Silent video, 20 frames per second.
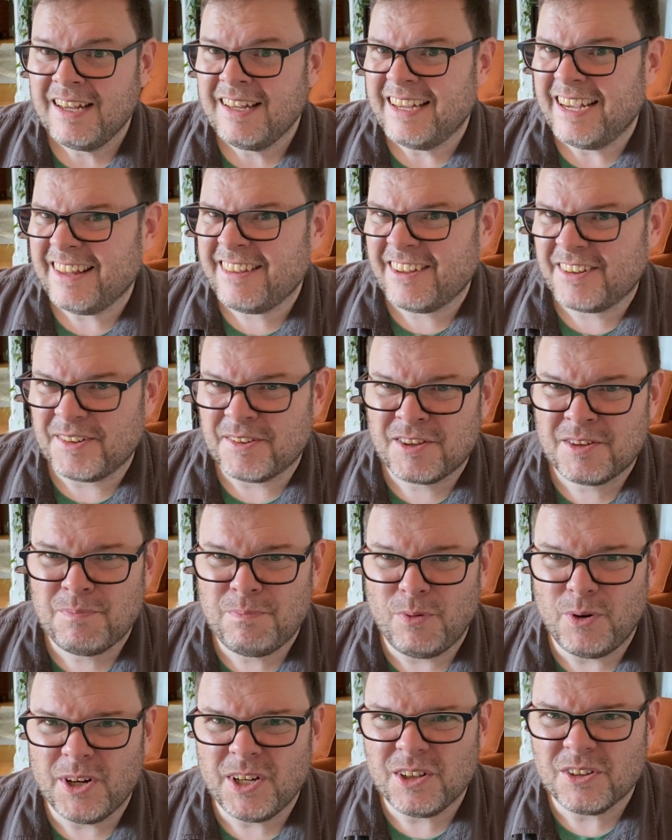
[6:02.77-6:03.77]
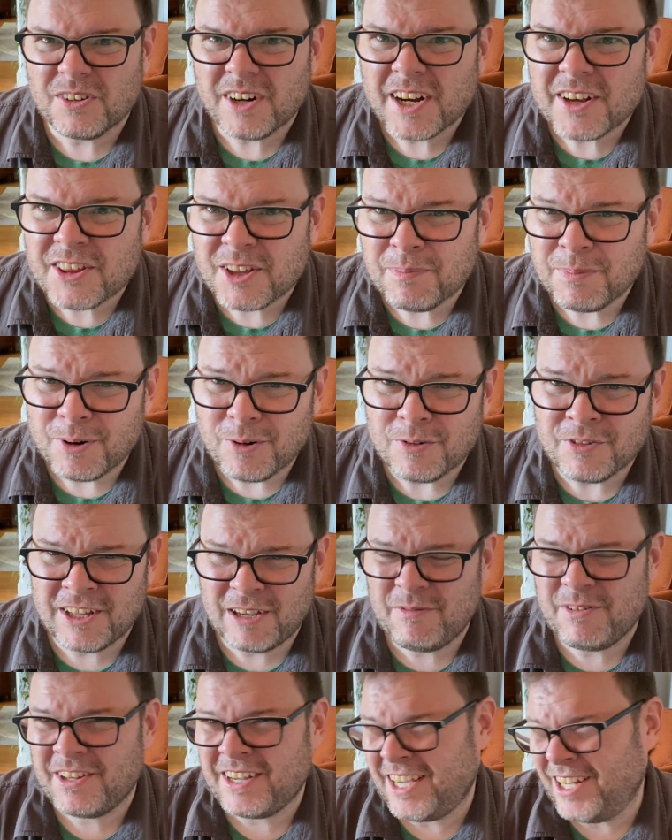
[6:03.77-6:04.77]
That's like a spoiler, I suppose. That
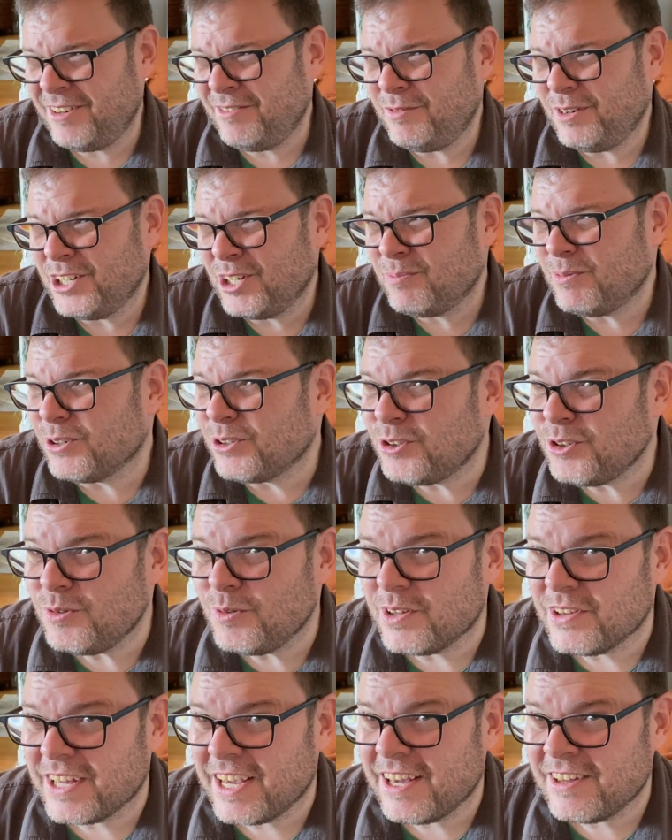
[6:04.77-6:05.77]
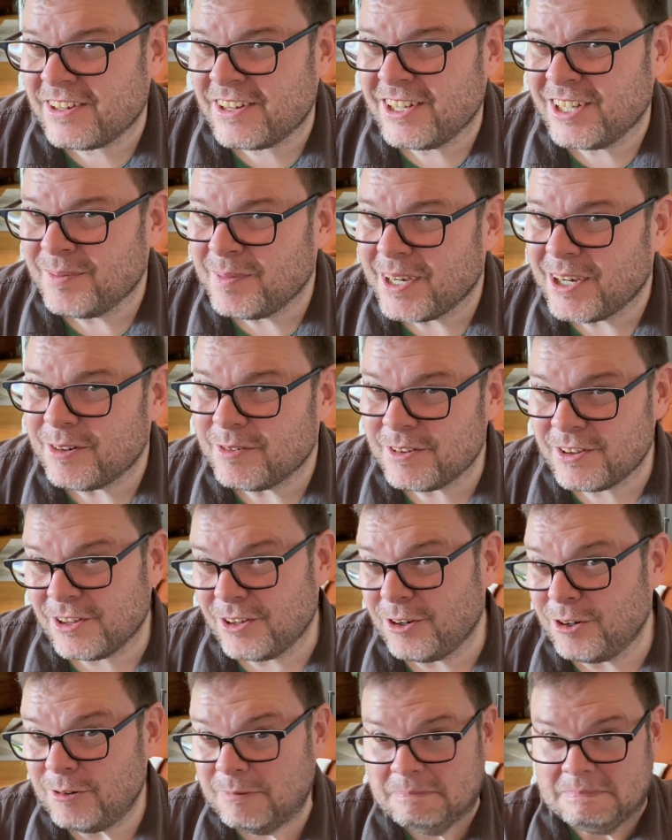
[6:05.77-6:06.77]
was kind of what number 2 was asking about.
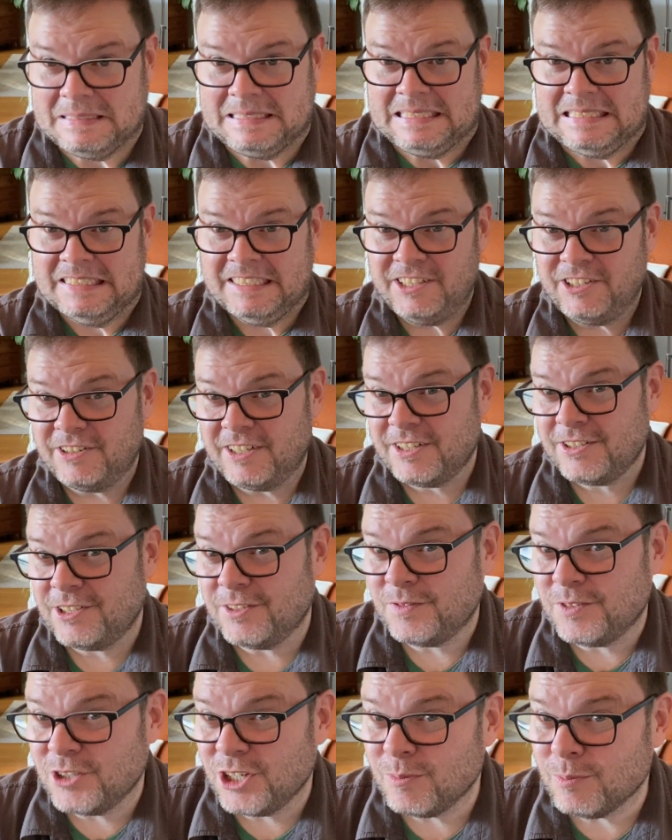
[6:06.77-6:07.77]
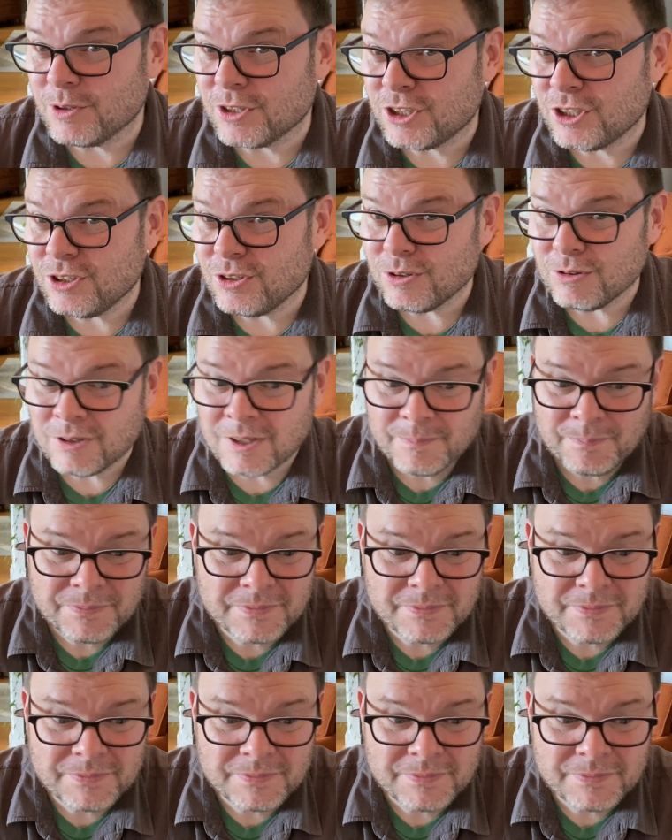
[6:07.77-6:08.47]
So where's your answer for number 2?